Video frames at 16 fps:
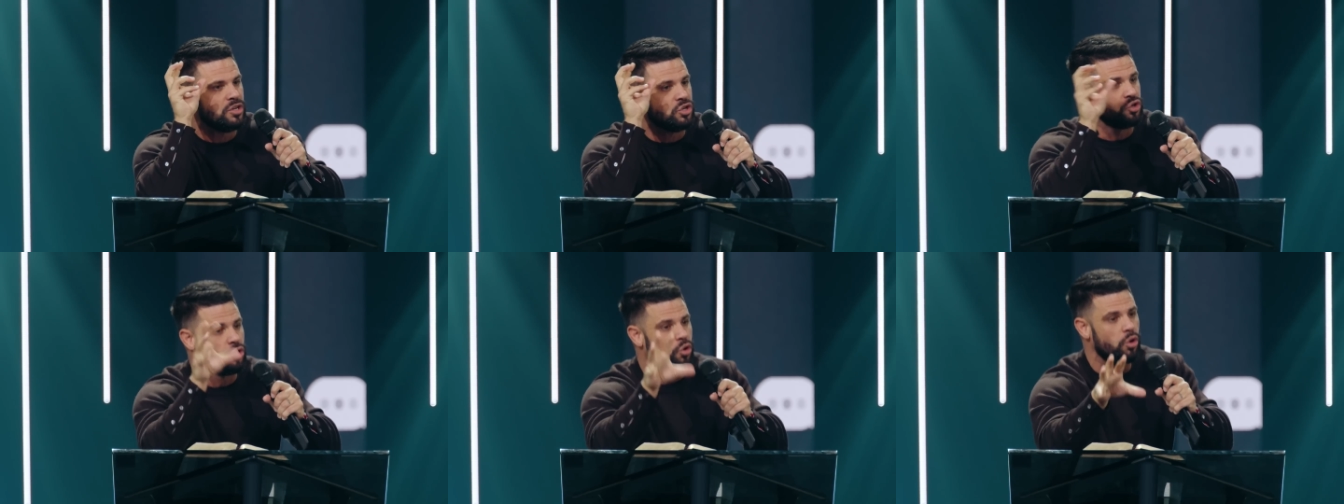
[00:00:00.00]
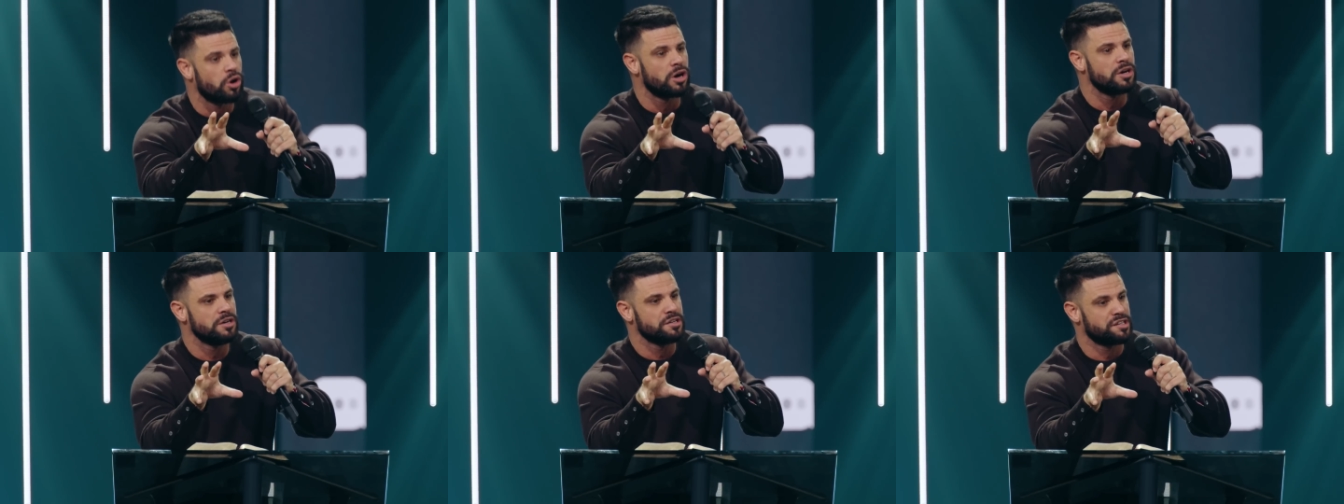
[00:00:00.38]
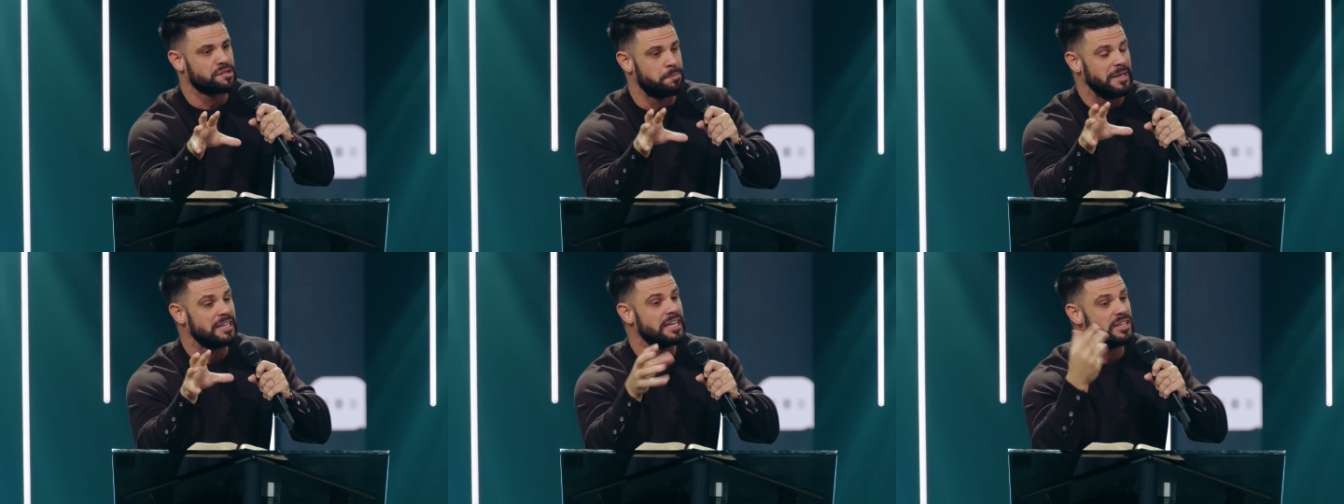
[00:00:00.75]
you're
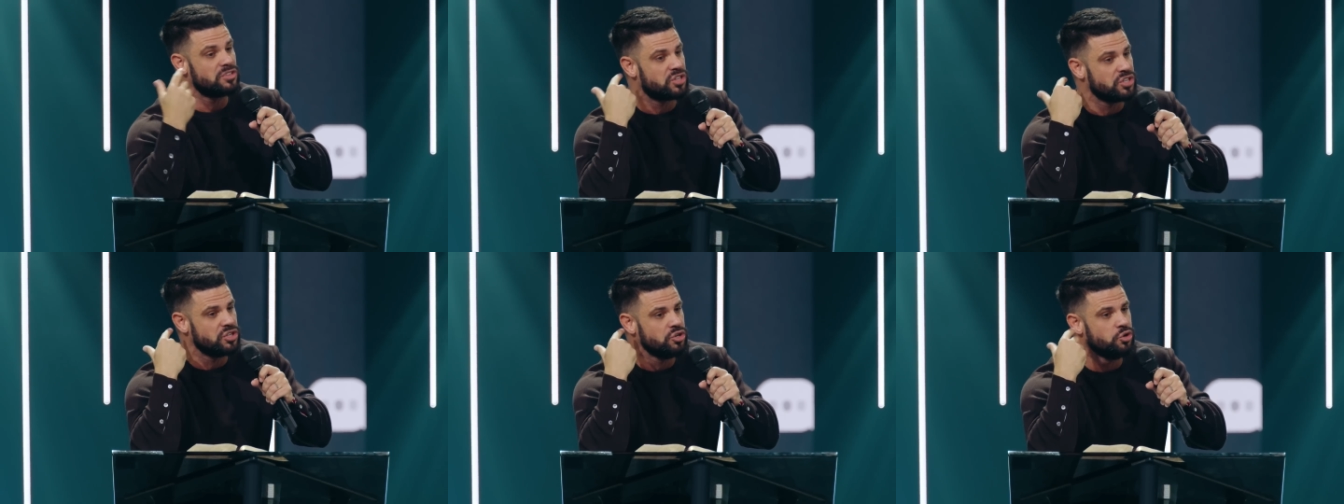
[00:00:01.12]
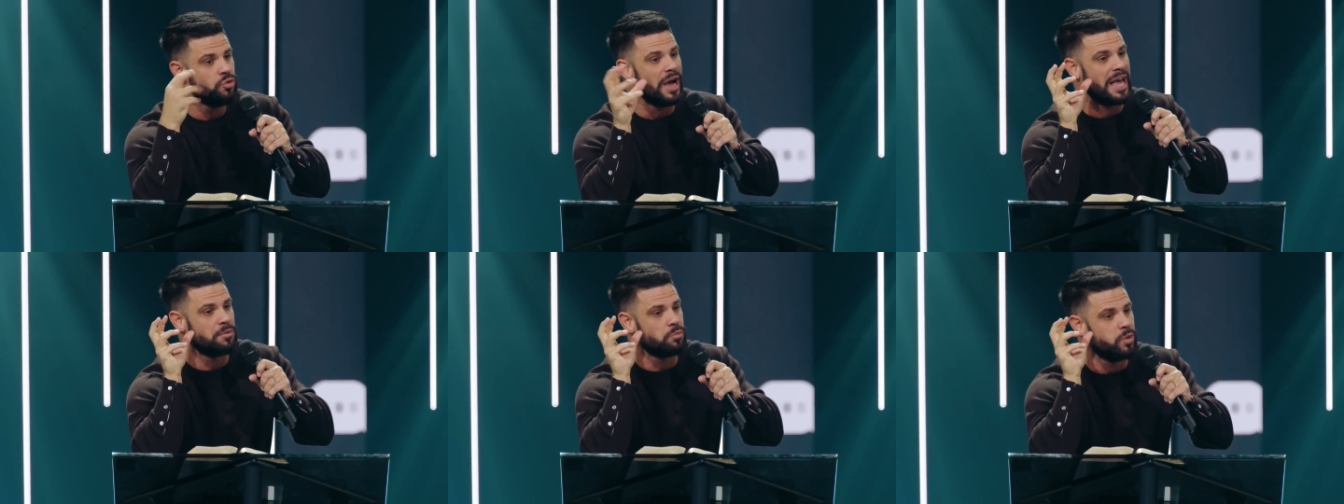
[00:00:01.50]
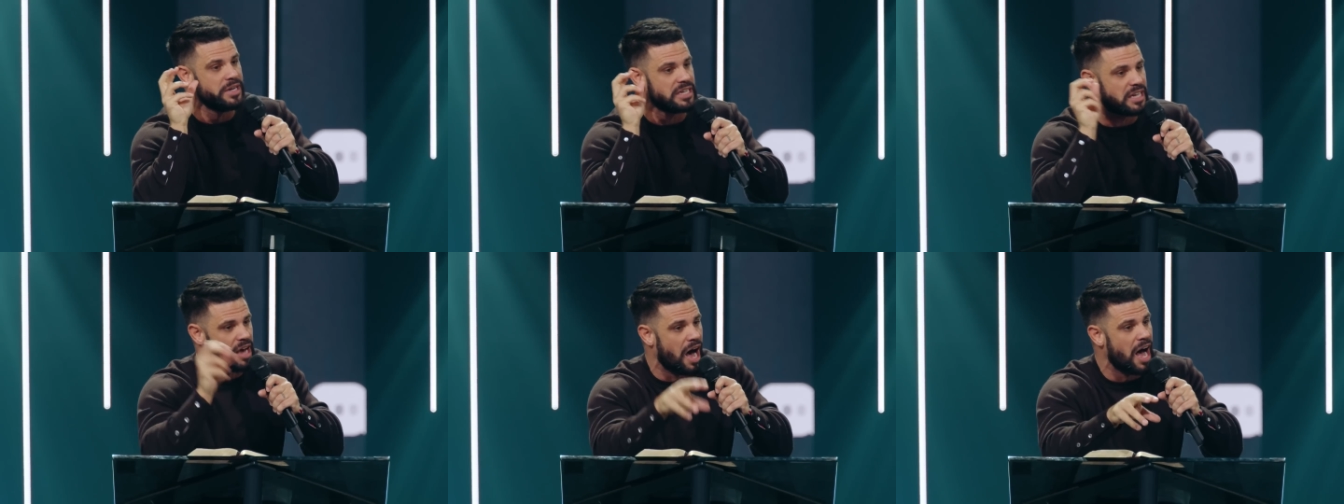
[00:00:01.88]
speaking to you and
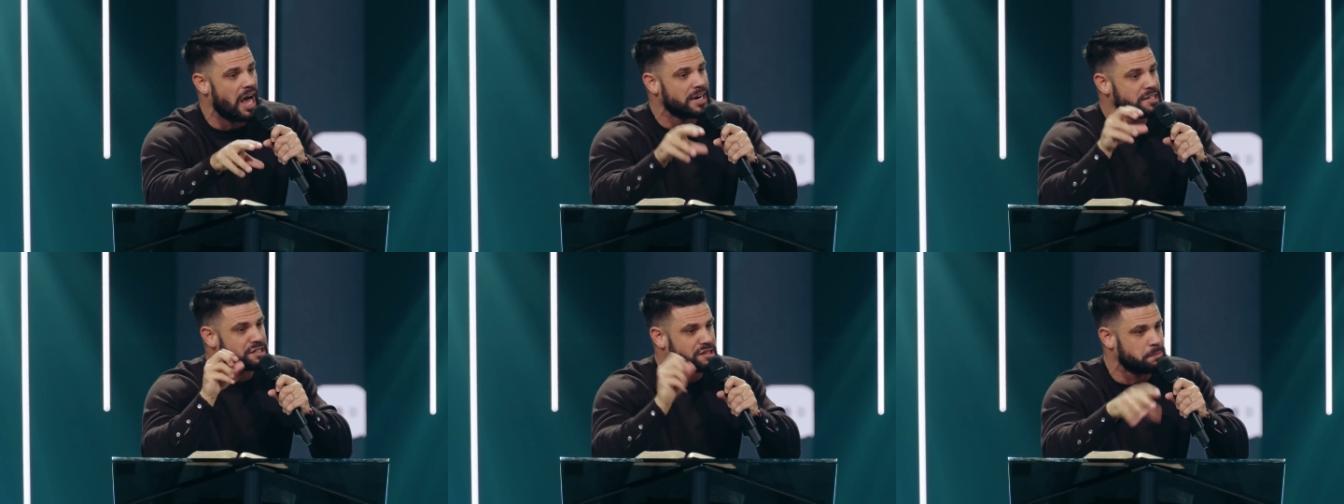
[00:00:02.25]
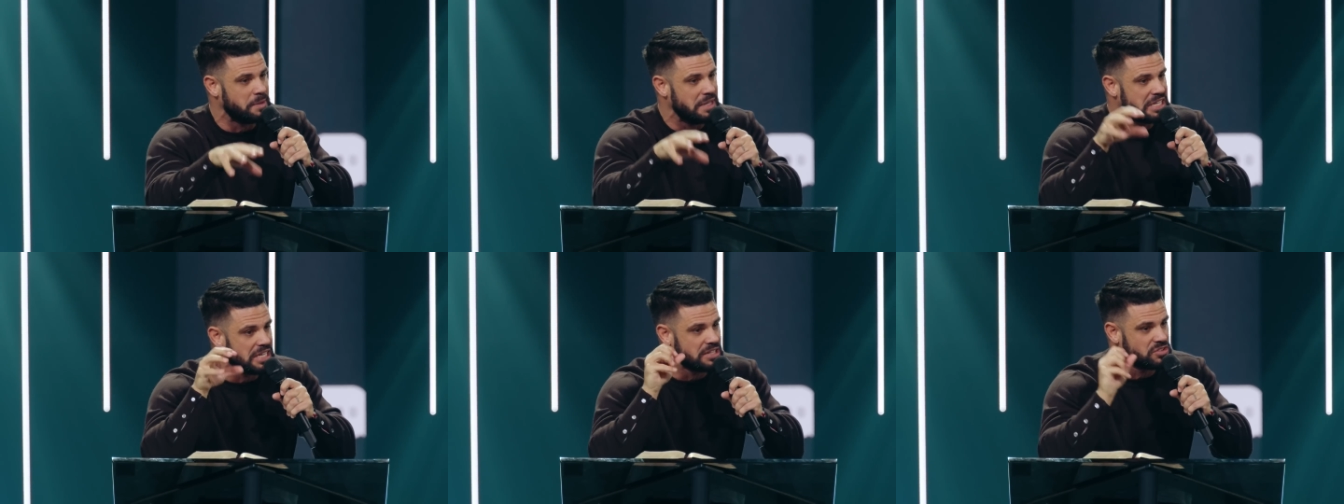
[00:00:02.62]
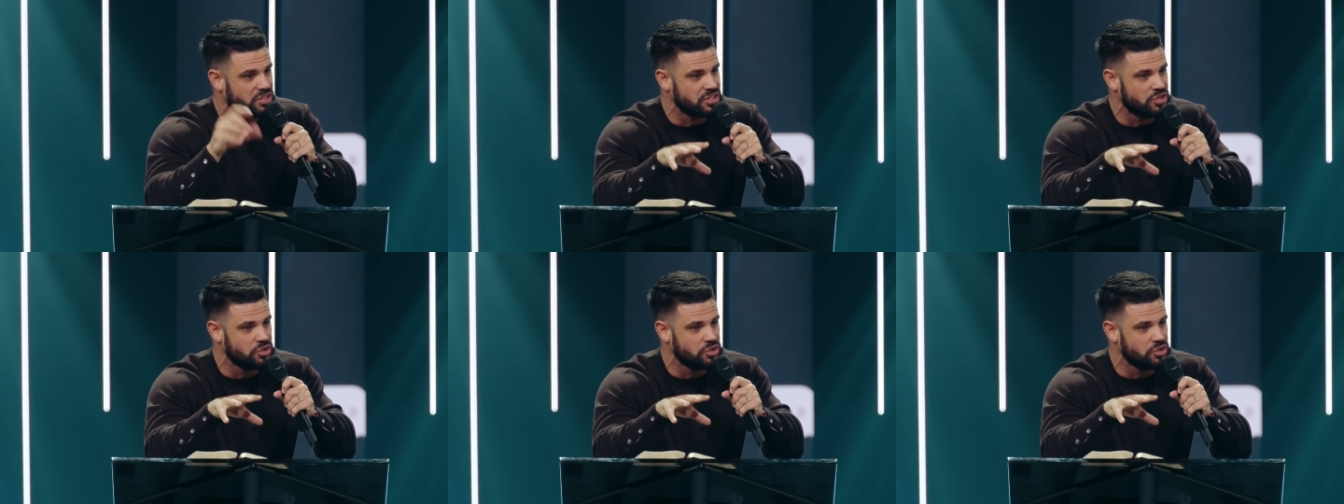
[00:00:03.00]
when God is speaking to